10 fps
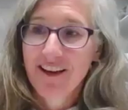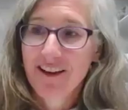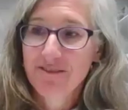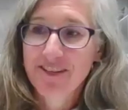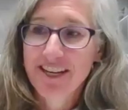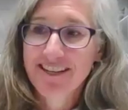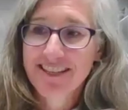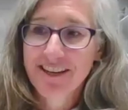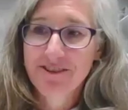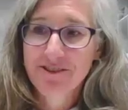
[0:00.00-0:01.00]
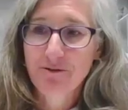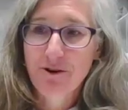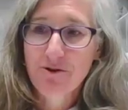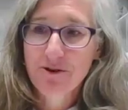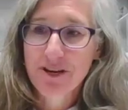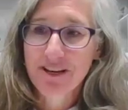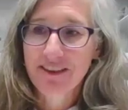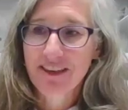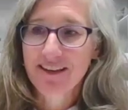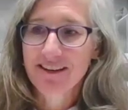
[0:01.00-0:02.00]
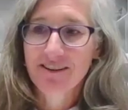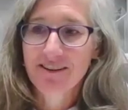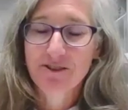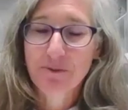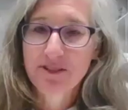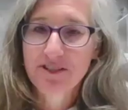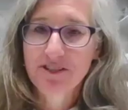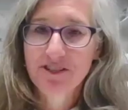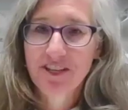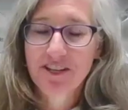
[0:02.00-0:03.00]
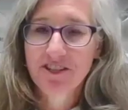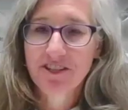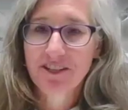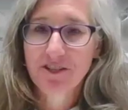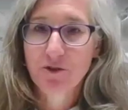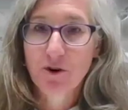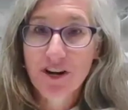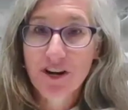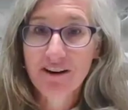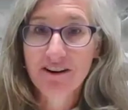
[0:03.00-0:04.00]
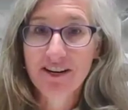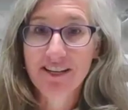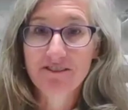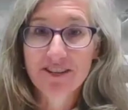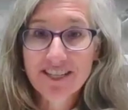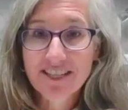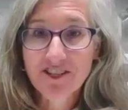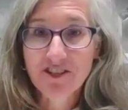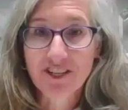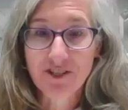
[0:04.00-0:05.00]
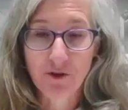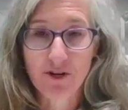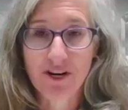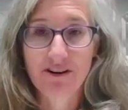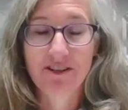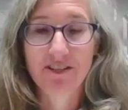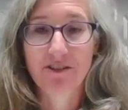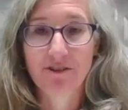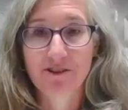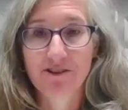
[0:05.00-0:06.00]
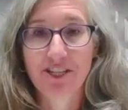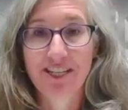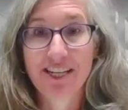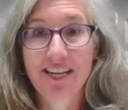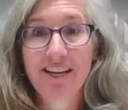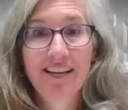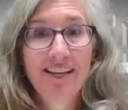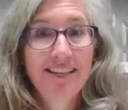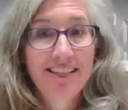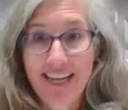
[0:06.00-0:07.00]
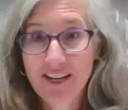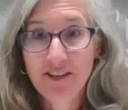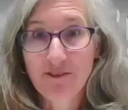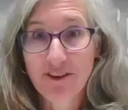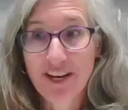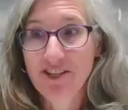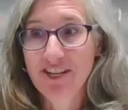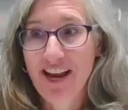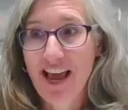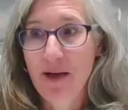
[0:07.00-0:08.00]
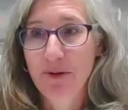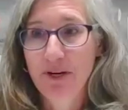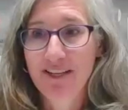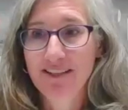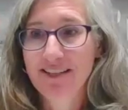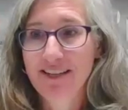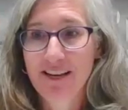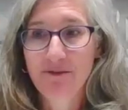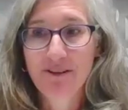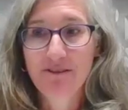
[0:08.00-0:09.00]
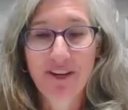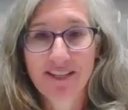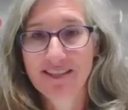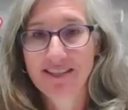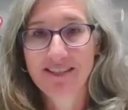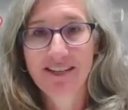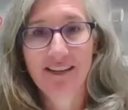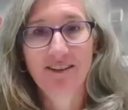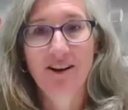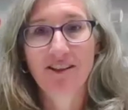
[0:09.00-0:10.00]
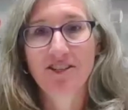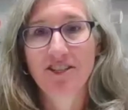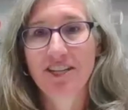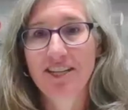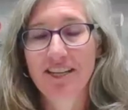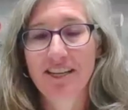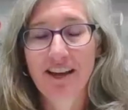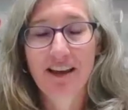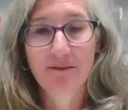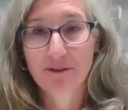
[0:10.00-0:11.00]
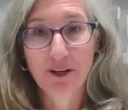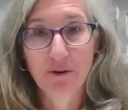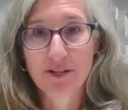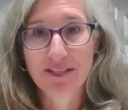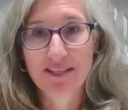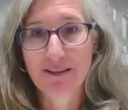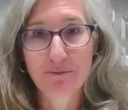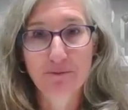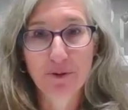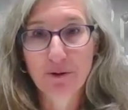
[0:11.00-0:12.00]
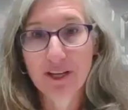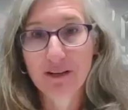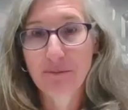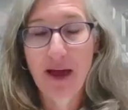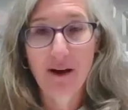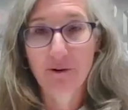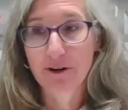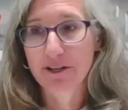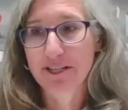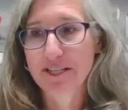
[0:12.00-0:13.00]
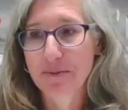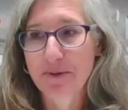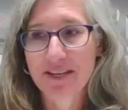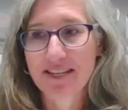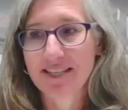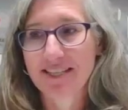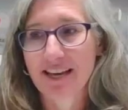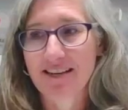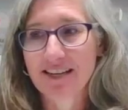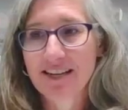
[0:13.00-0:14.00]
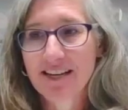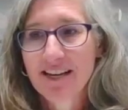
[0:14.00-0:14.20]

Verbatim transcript: of data centers growing that you know there's such an extraordinary there is such an extraordinary surge in data creation happening today with advances in technology and ever increasing computing power and speeds and